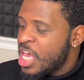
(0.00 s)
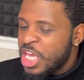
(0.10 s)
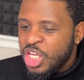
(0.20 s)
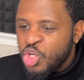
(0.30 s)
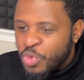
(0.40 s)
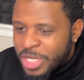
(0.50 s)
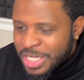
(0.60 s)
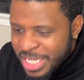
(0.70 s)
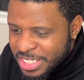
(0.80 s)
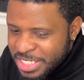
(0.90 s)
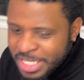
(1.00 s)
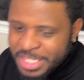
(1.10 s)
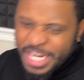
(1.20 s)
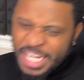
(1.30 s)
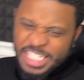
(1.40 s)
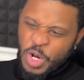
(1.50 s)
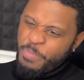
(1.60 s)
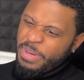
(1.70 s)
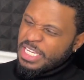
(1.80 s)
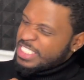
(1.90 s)
You release it thinking it's going to be
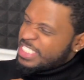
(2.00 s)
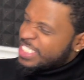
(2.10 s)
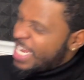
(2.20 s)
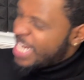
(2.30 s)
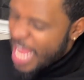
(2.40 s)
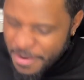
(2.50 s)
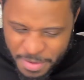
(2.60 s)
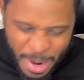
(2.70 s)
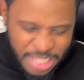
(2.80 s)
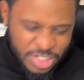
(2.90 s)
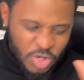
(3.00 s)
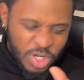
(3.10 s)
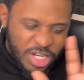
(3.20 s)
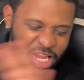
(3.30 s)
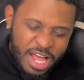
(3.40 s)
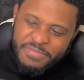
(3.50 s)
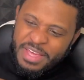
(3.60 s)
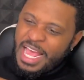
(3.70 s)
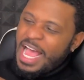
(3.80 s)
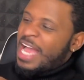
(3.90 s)
the shit. Everybody's going to love
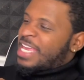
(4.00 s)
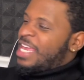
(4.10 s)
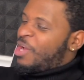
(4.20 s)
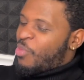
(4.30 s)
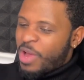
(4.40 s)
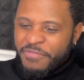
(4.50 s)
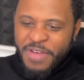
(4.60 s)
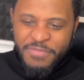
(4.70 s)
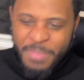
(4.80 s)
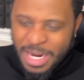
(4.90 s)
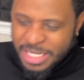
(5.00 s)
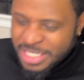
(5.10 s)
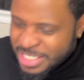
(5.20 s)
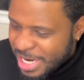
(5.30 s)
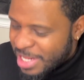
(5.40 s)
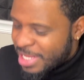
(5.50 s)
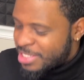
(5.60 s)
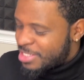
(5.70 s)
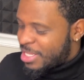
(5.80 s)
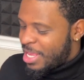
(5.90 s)
it. I can't wait for everybody to see this.
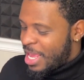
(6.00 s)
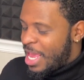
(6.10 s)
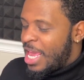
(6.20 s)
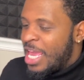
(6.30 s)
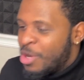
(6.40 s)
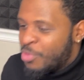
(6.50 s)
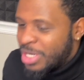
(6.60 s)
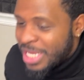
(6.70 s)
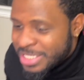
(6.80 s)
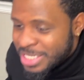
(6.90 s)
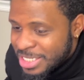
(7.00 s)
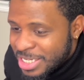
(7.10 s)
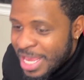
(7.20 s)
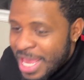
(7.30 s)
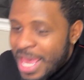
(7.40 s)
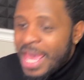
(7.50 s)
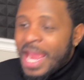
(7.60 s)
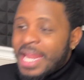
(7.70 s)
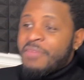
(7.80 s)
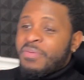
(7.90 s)
It releases,
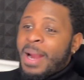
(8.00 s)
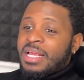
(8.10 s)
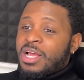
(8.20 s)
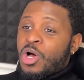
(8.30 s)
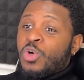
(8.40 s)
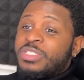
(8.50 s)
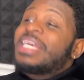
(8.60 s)
and everybody goes,